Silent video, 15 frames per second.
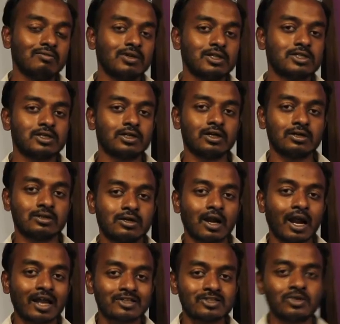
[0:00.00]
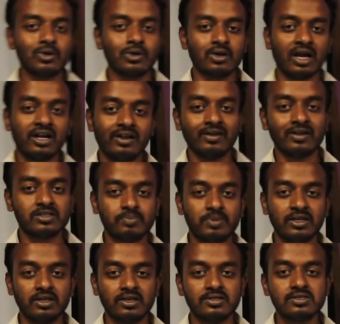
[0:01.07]
which tracks your riding
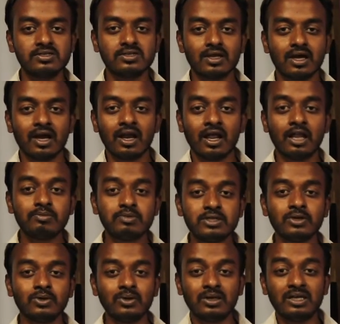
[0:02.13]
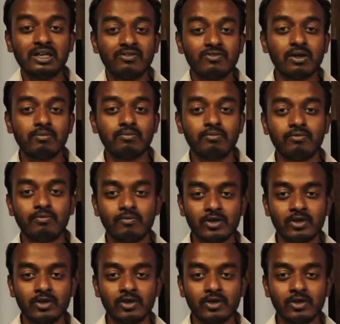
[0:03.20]
experience and helps you relive them